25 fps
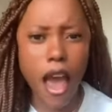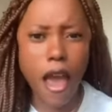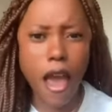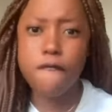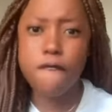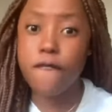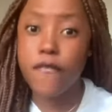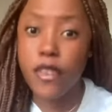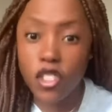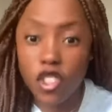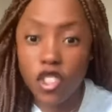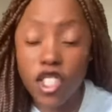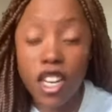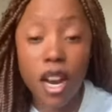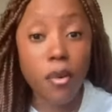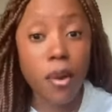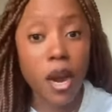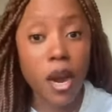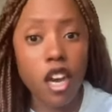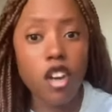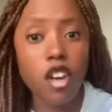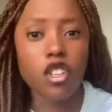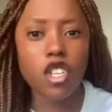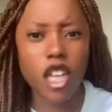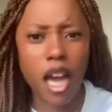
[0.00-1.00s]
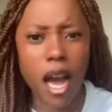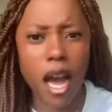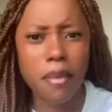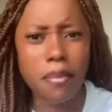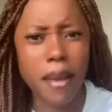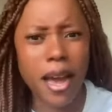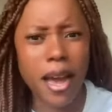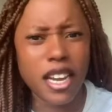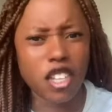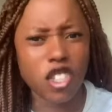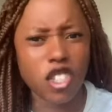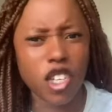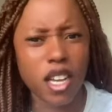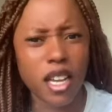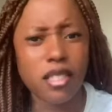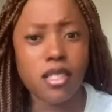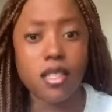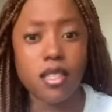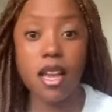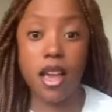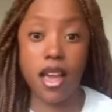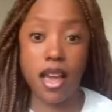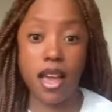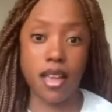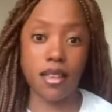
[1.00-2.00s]
a visionary young man, a
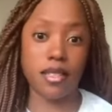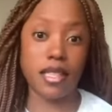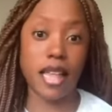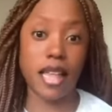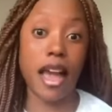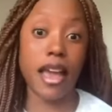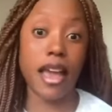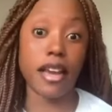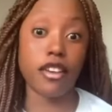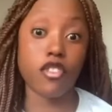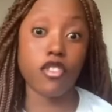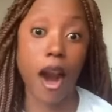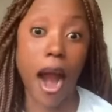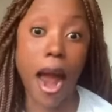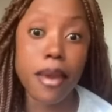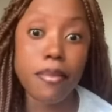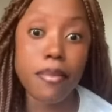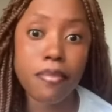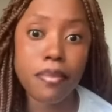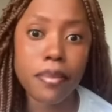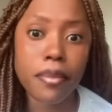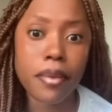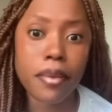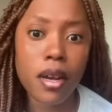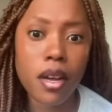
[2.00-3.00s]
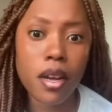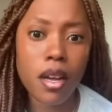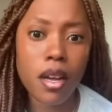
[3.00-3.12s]
chance, is that a crime?